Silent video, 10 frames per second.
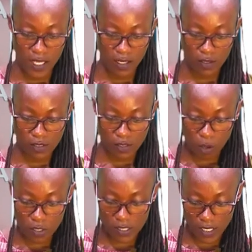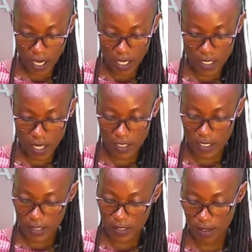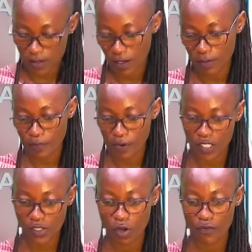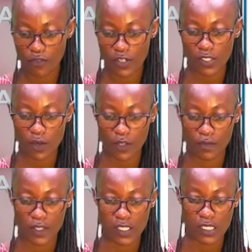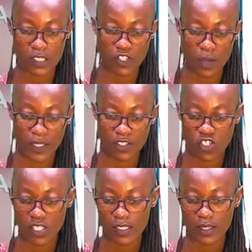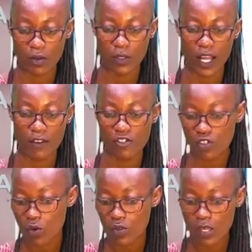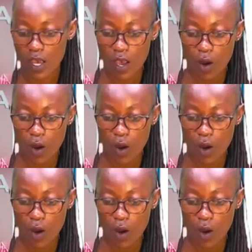Now, Sall said this at a press conference with visiting German Chancellor Olaf Scholz,